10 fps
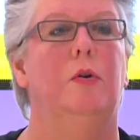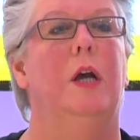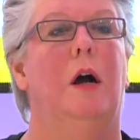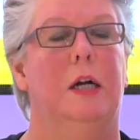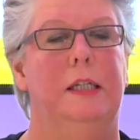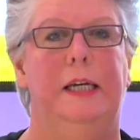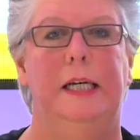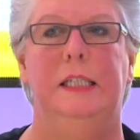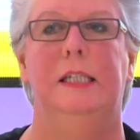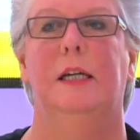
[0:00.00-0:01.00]
only
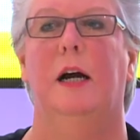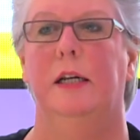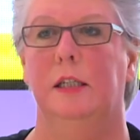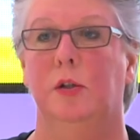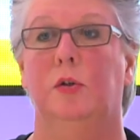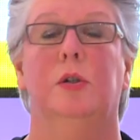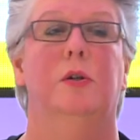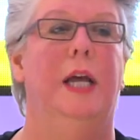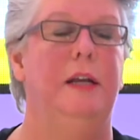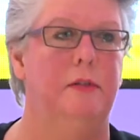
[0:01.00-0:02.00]
architects, designers, also
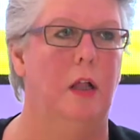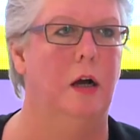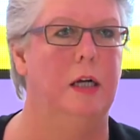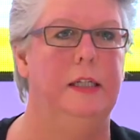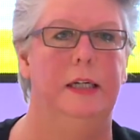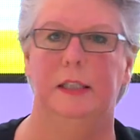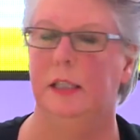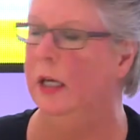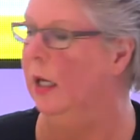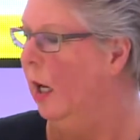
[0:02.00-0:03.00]
naval architects,
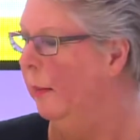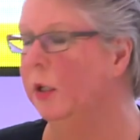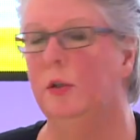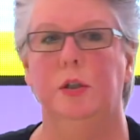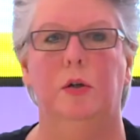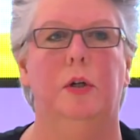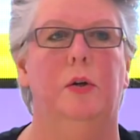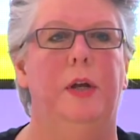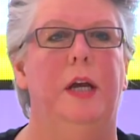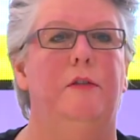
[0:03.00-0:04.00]
but also the
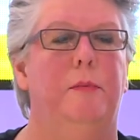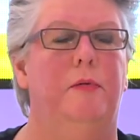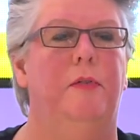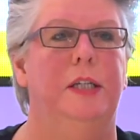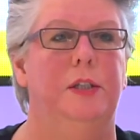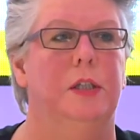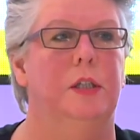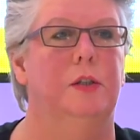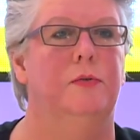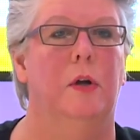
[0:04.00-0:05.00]
creative
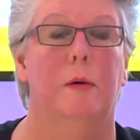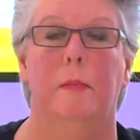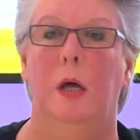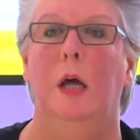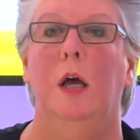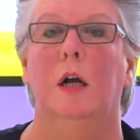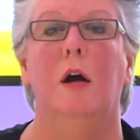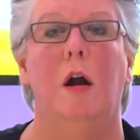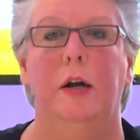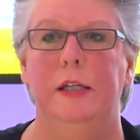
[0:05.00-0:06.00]
professionals from
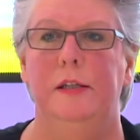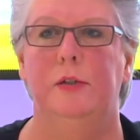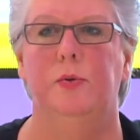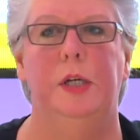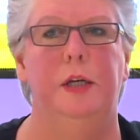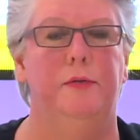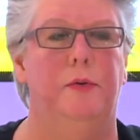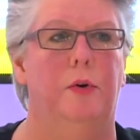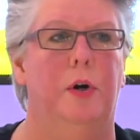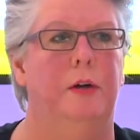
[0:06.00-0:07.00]
car industry,
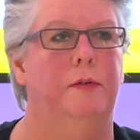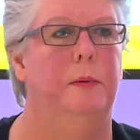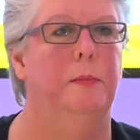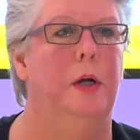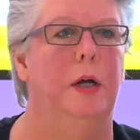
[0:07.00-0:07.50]
from